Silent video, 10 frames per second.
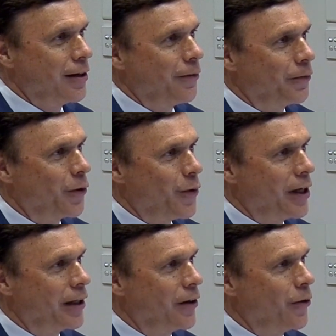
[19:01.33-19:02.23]
If you're
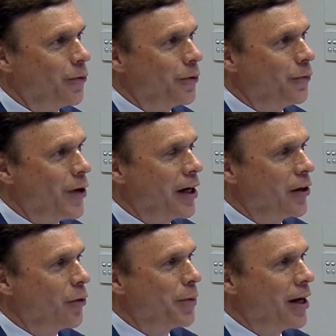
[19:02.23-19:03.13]
wanting to know why
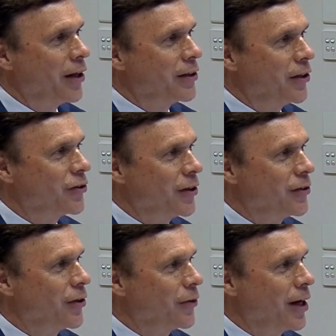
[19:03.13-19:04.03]
your politicians
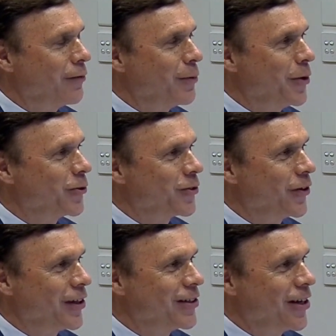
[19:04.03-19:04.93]
don't have
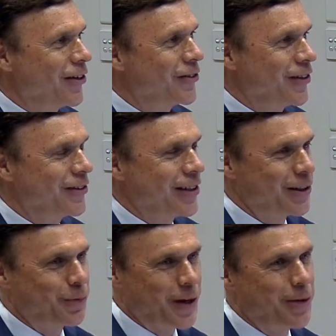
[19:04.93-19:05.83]
emotional intelligence, that's
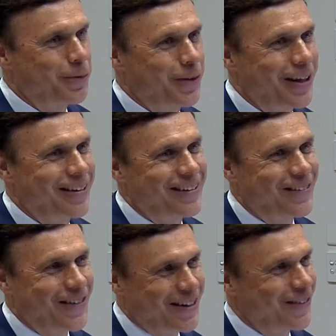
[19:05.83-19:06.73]
probably
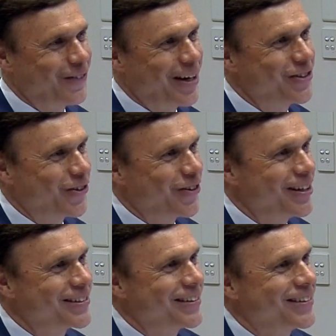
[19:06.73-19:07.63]
one of the major
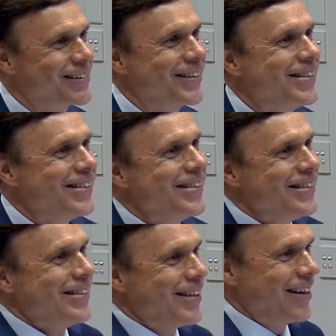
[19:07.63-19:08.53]
reasons.
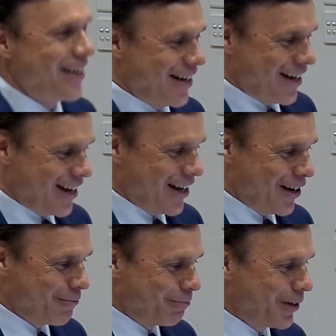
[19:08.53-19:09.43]

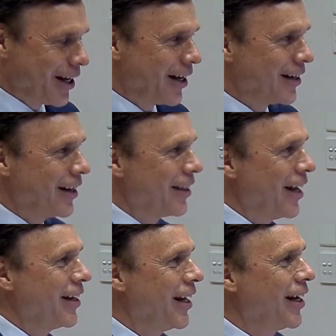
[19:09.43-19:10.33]
But
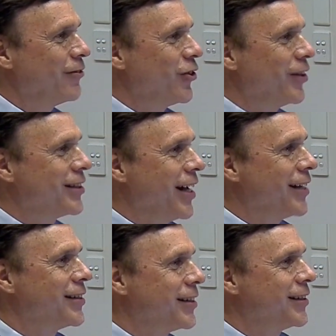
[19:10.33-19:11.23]
then he gives you a
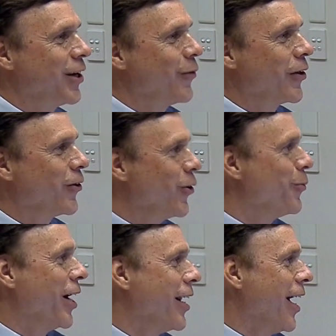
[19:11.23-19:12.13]
test to see whether you
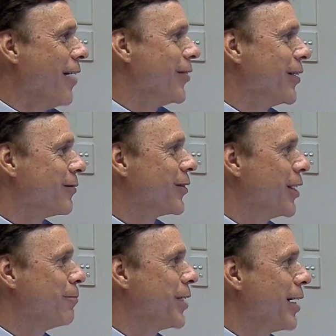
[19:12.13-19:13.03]
might have it.
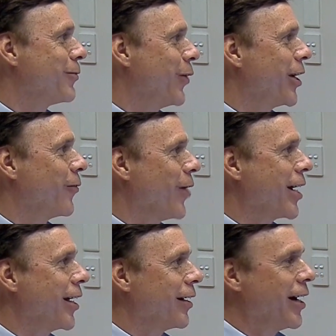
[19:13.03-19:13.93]
Sometimes we can
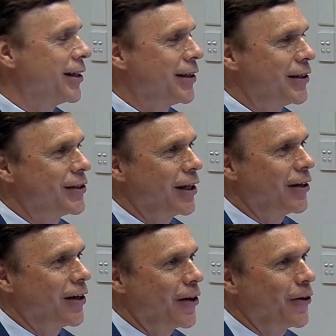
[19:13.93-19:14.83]
recognize this sin
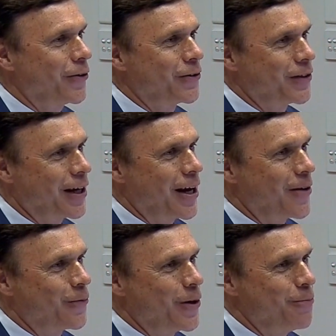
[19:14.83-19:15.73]
in others,
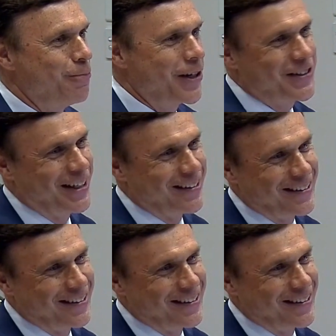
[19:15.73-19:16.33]
and we miss it